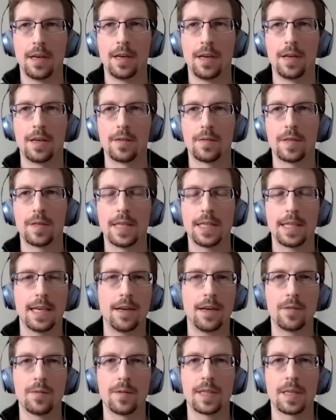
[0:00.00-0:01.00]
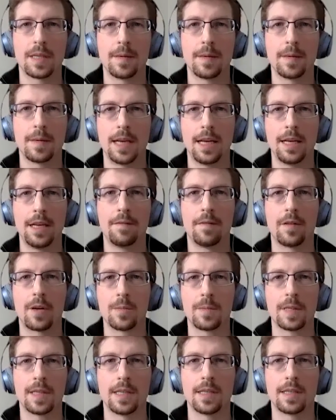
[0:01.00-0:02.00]
Sit down with some of the ED
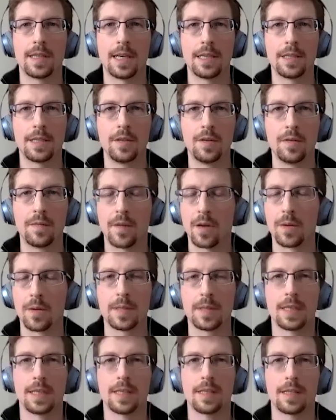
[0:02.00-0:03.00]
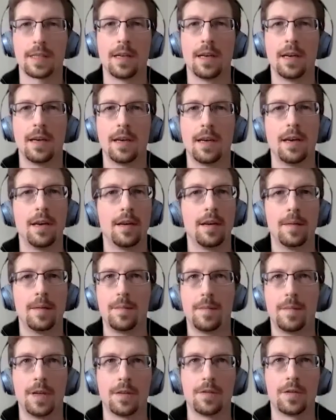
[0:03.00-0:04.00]
pharmacists, ICU pharmacists,
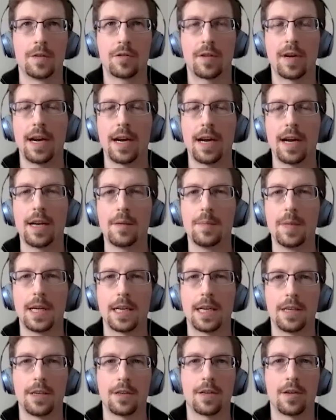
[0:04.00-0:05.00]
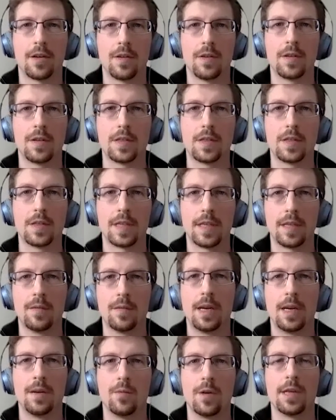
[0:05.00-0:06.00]
describe like your goals
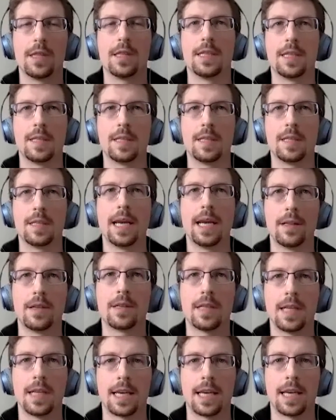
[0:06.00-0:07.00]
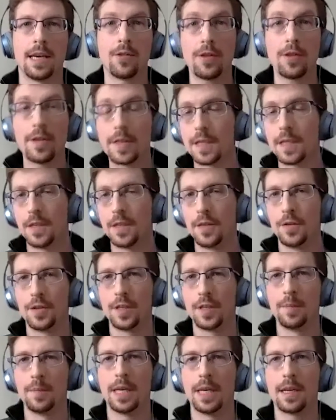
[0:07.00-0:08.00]
and what this may look like at your institution,
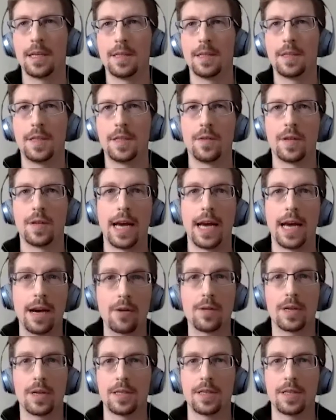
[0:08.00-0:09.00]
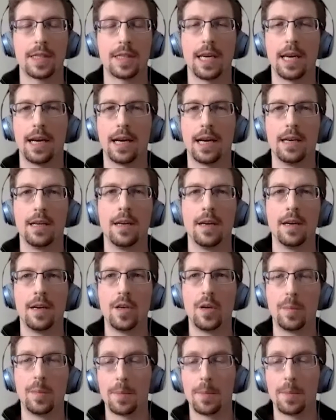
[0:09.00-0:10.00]
because, the hours that
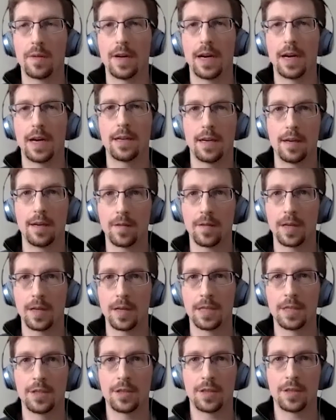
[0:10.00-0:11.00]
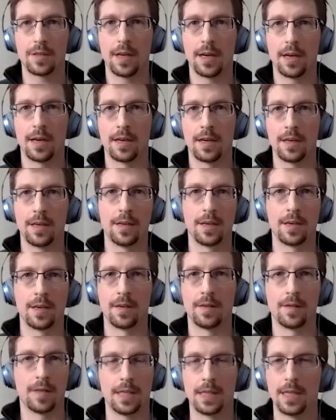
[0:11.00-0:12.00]
you may provide coverage,
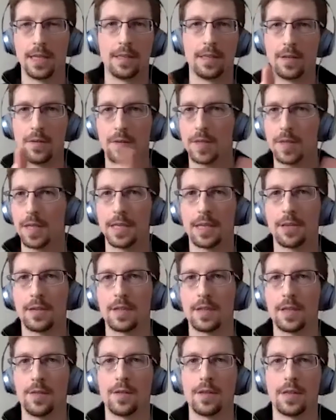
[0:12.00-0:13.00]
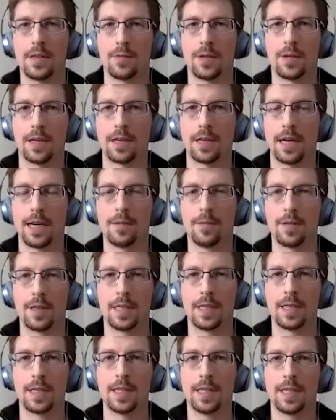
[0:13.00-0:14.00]
in Tucson, Arizona, where I
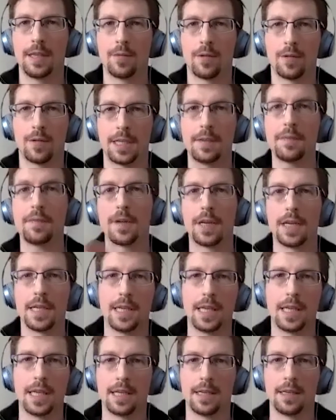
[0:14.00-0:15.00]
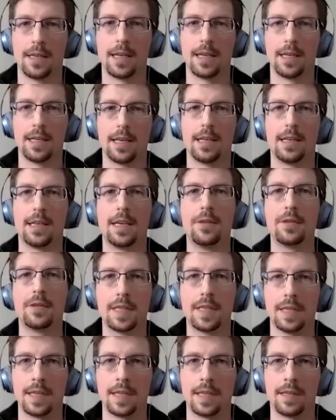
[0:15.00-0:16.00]
was, were different than in
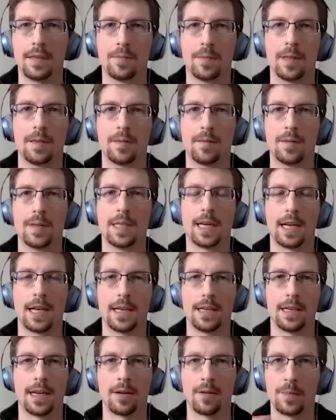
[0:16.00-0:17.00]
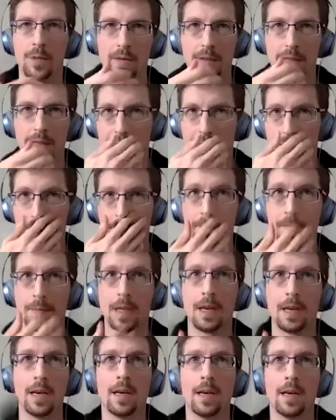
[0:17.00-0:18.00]
Houston when Diane and I were both there.
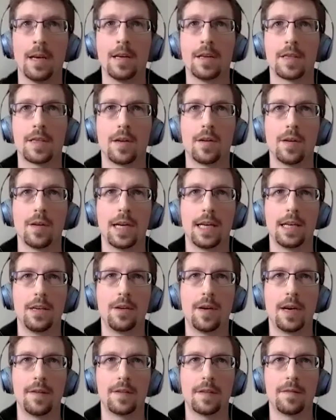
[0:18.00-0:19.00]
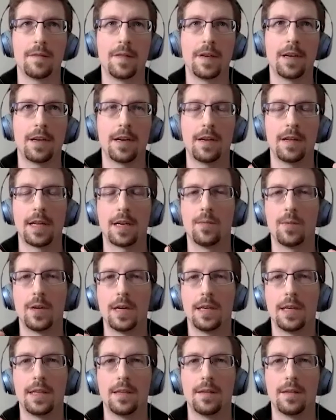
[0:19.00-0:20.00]
So you have to figure out like
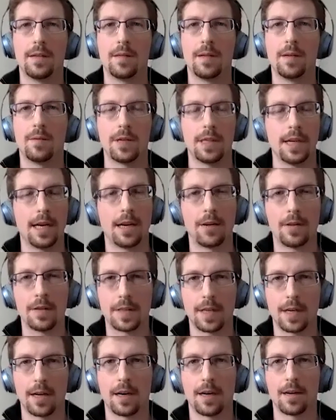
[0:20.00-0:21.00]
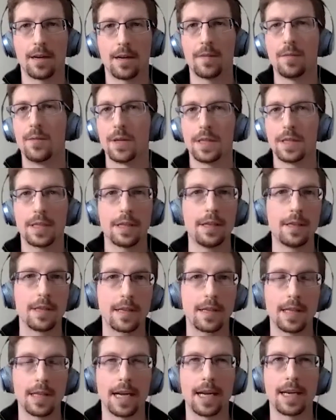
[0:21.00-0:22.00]
what the hours are, what it's going to look
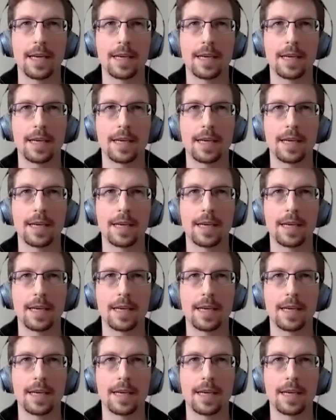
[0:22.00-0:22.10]
like.